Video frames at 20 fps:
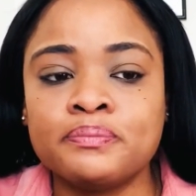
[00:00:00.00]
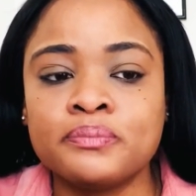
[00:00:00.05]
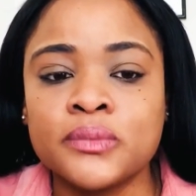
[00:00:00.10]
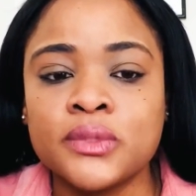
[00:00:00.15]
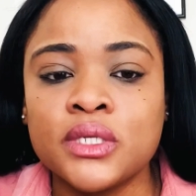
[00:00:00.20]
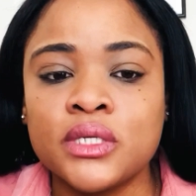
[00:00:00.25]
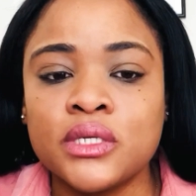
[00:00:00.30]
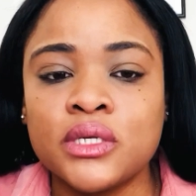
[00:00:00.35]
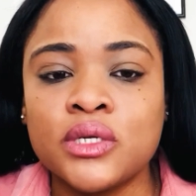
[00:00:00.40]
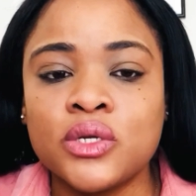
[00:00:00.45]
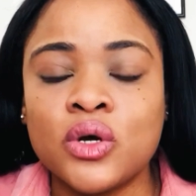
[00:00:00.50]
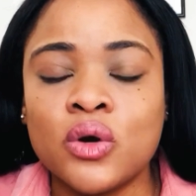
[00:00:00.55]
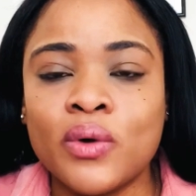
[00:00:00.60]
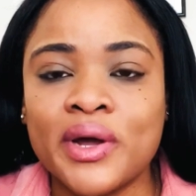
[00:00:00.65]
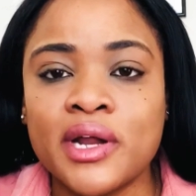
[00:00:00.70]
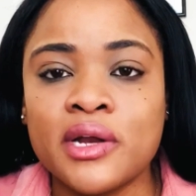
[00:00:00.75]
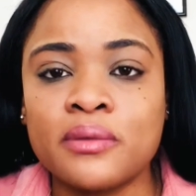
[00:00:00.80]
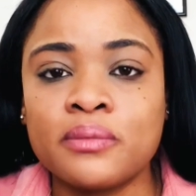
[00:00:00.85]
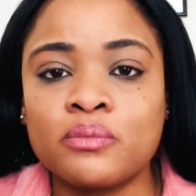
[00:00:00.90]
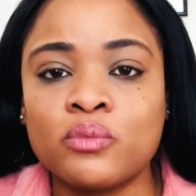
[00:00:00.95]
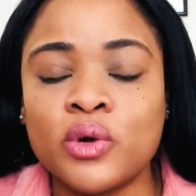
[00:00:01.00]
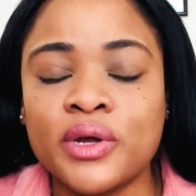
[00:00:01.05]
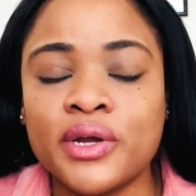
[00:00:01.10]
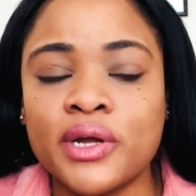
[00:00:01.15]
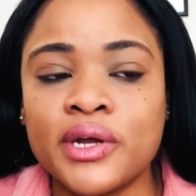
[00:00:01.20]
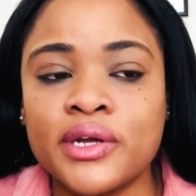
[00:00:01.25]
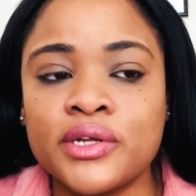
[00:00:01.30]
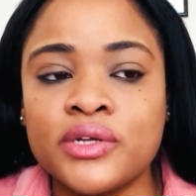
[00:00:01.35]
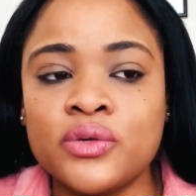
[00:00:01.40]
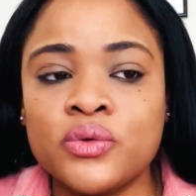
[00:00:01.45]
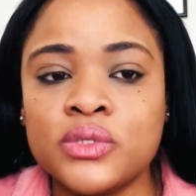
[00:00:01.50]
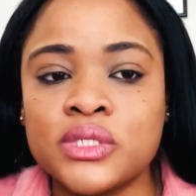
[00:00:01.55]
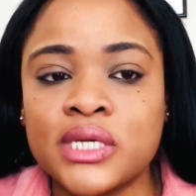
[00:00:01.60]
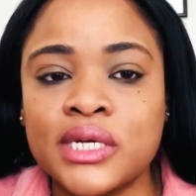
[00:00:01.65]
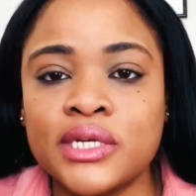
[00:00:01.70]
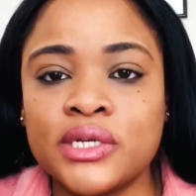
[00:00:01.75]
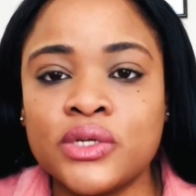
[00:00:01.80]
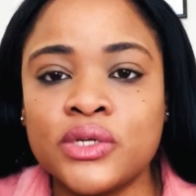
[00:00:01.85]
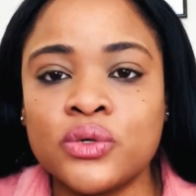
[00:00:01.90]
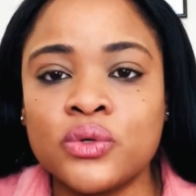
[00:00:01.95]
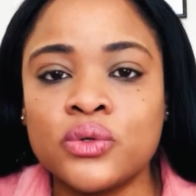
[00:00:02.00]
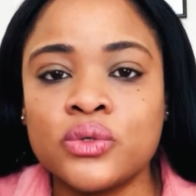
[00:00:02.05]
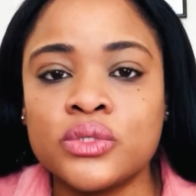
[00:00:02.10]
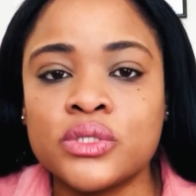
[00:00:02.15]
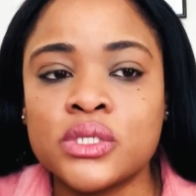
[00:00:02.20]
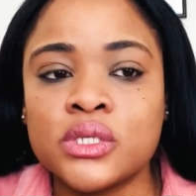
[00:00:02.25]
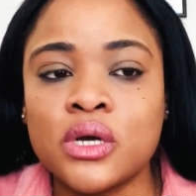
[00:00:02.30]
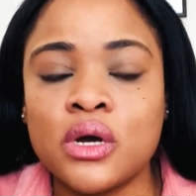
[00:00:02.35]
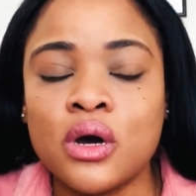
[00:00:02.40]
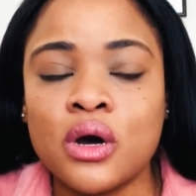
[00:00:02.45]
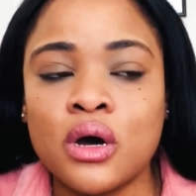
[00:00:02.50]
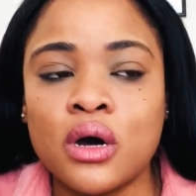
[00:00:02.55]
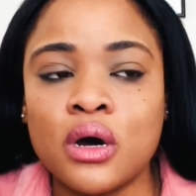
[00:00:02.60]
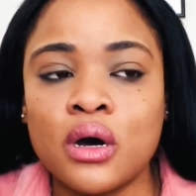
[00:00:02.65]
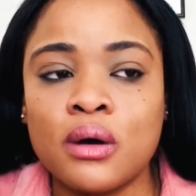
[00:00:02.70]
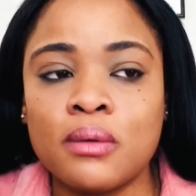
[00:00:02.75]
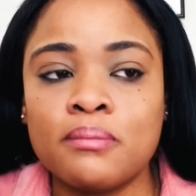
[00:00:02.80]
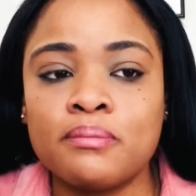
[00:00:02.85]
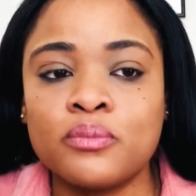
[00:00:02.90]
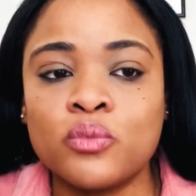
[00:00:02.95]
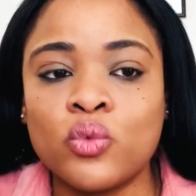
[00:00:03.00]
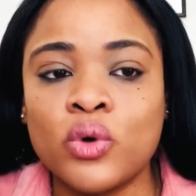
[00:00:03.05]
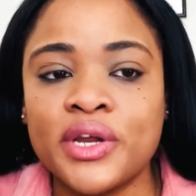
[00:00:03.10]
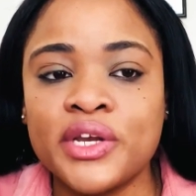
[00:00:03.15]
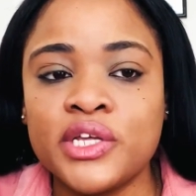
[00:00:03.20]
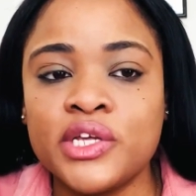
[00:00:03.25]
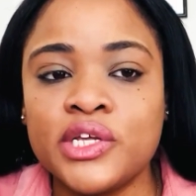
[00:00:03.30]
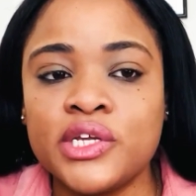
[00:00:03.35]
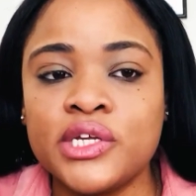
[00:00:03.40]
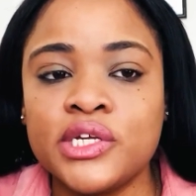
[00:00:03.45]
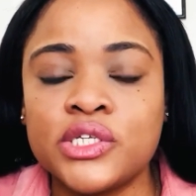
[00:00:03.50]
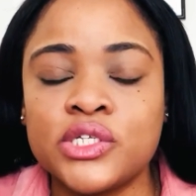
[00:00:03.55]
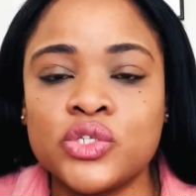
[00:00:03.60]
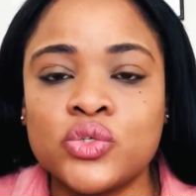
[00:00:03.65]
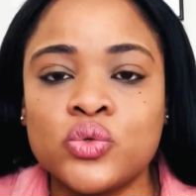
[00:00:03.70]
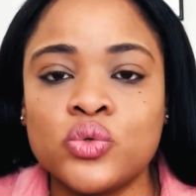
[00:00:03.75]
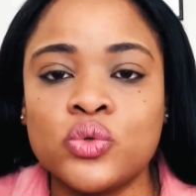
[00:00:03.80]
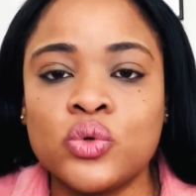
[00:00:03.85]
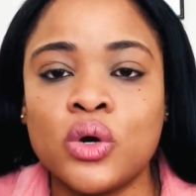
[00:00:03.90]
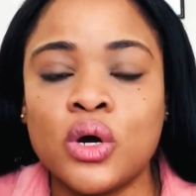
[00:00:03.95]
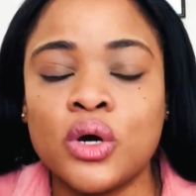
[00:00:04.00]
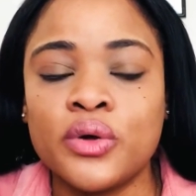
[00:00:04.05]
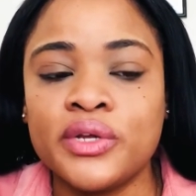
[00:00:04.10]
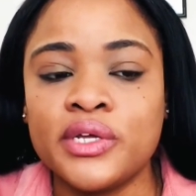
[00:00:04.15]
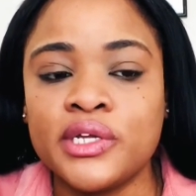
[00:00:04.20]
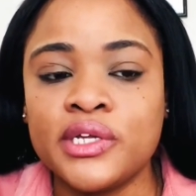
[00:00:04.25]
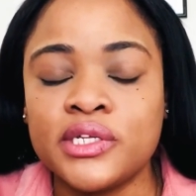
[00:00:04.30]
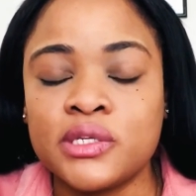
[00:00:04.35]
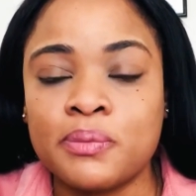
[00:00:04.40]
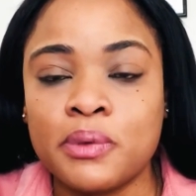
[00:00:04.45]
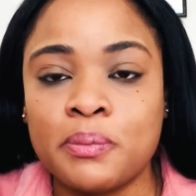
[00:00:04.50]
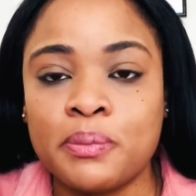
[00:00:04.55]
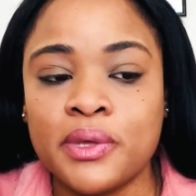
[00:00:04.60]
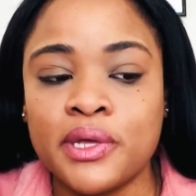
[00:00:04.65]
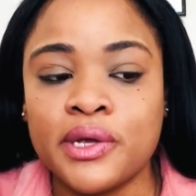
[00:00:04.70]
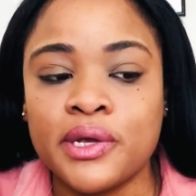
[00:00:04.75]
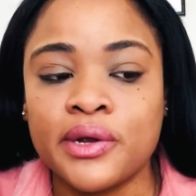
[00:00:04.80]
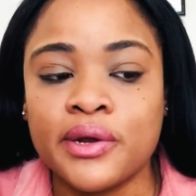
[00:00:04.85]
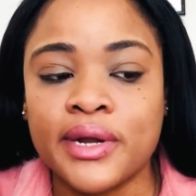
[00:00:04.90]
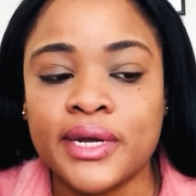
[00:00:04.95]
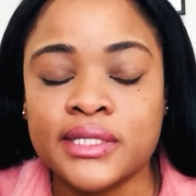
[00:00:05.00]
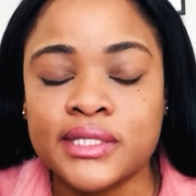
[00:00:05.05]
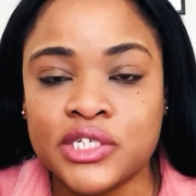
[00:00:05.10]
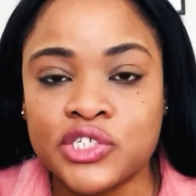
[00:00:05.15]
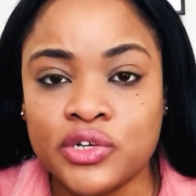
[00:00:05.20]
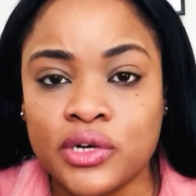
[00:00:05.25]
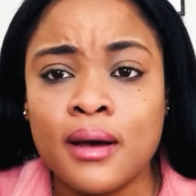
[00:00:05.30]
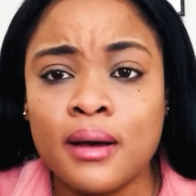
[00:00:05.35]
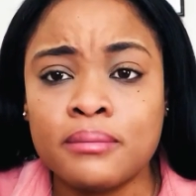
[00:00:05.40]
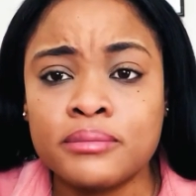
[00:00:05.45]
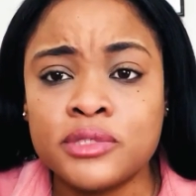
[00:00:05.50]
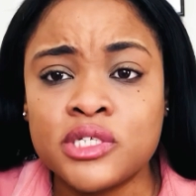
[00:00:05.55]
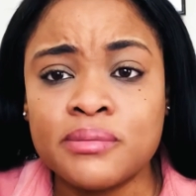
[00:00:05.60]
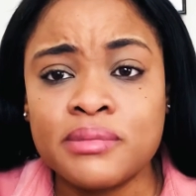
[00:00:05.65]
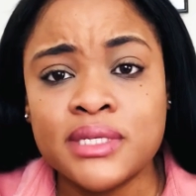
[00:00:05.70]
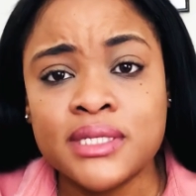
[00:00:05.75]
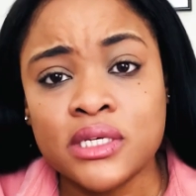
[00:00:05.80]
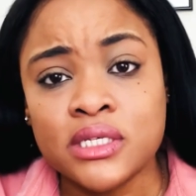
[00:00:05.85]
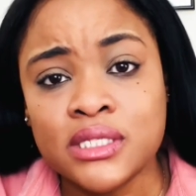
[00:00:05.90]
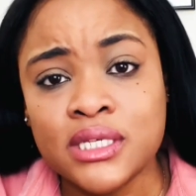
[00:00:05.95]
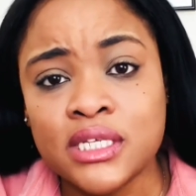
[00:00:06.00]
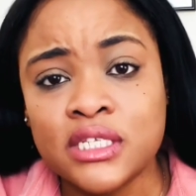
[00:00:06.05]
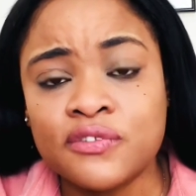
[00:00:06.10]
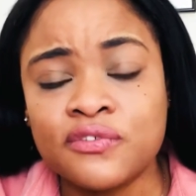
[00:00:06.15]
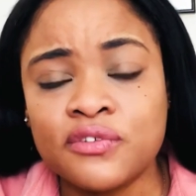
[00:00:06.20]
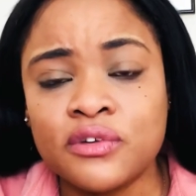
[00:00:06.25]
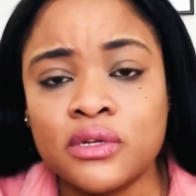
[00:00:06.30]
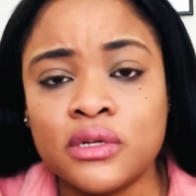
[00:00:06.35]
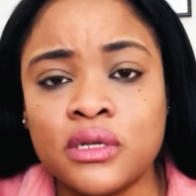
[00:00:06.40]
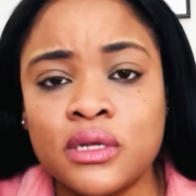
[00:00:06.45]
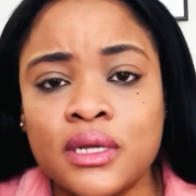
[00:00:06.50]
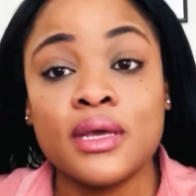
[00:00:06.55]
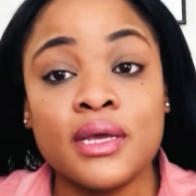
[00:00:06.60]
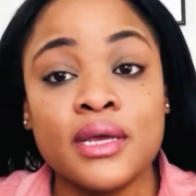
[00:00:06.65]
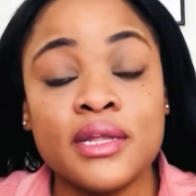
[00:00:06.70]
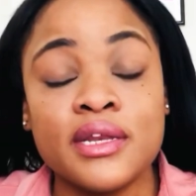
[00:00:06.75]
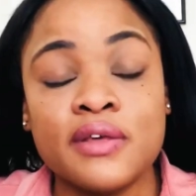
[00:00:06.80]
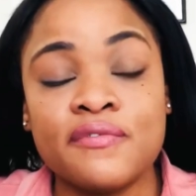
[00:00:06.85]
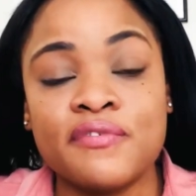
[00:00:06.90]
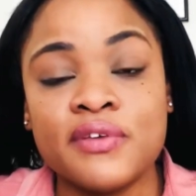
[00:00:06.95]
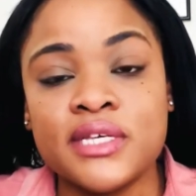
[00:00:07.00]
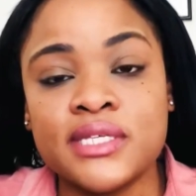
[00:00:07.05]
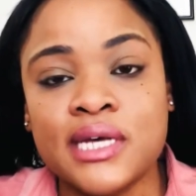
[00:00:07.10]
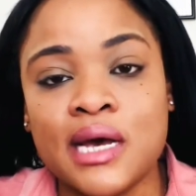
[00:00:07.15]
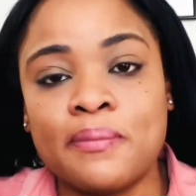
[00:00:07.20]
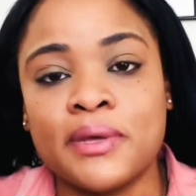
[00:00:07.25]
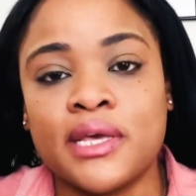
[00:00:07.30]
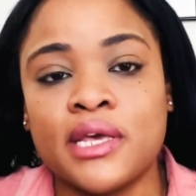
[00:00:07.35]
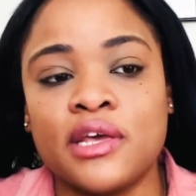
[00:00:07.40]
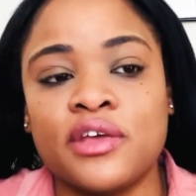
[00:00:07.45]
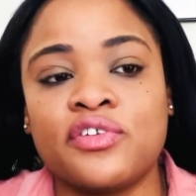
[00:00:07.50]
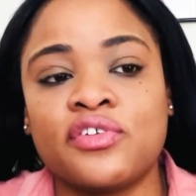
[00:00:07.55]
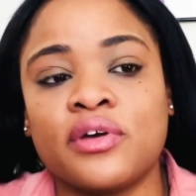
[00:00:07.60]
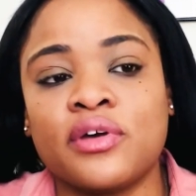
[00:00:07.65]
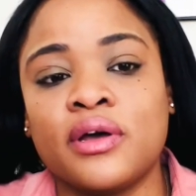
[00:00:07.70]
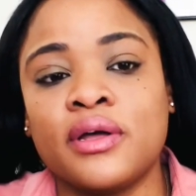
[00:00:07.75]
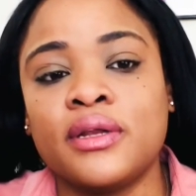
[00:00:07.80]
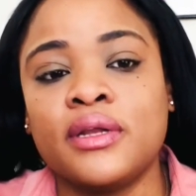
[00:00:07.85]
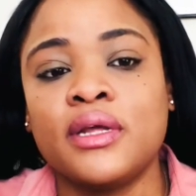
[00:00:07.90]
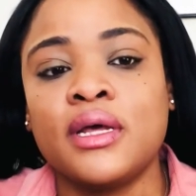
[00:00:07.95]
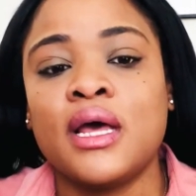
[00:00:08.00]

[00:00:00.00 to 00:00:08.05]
you know, what are the do's and the don'ts, what do you need to do, how do you need to prepare, etc. to be successful in the visa application.